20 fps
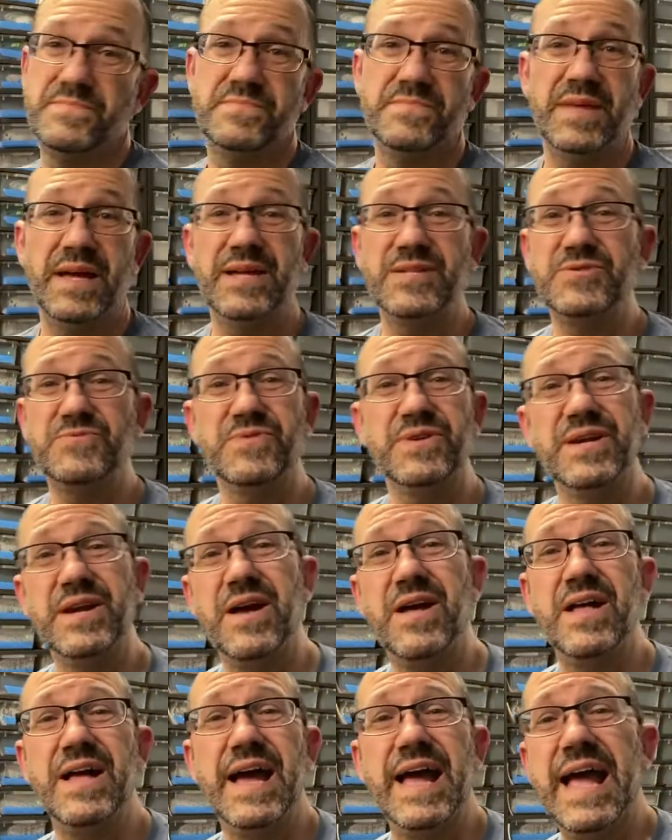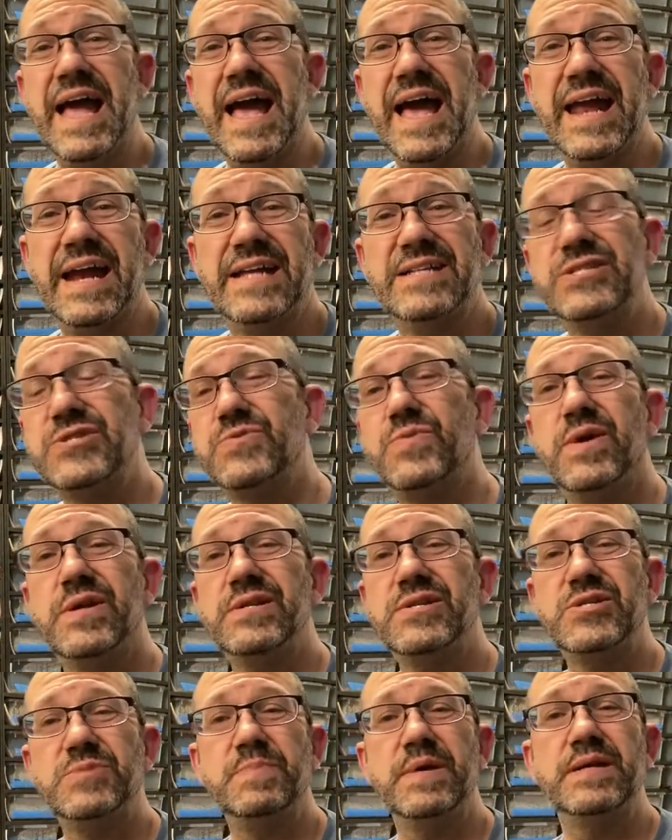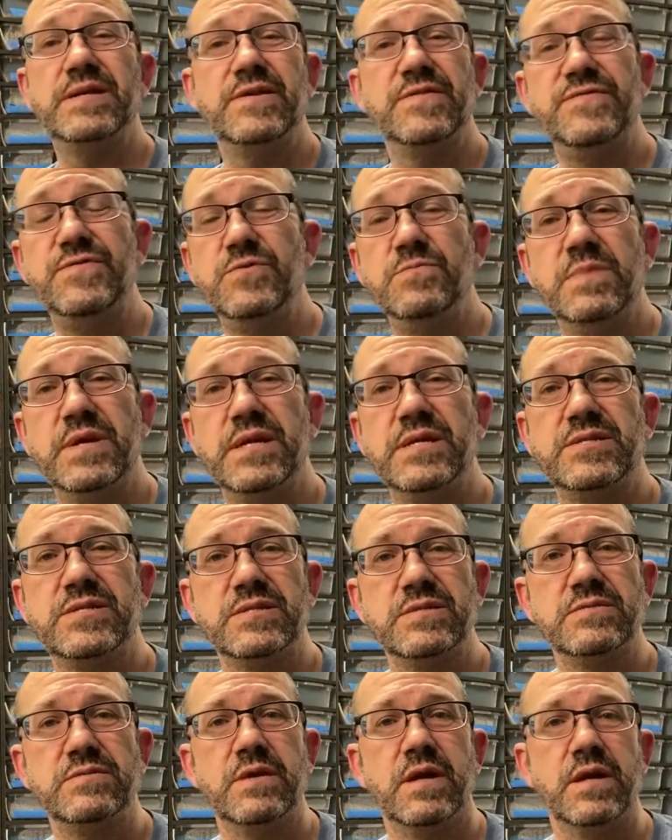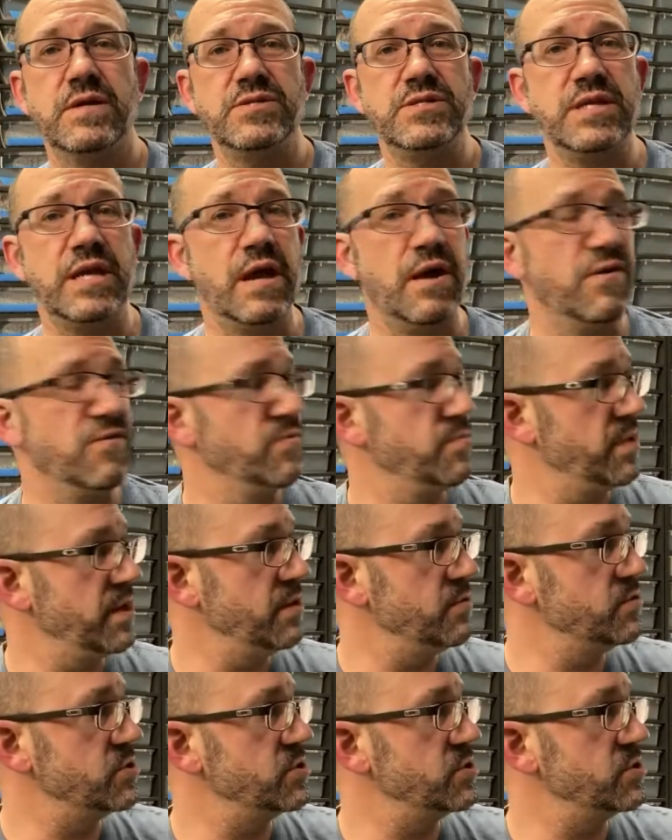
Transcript: that's really all I had. I just wanted to spend a few minutes and see how everybody was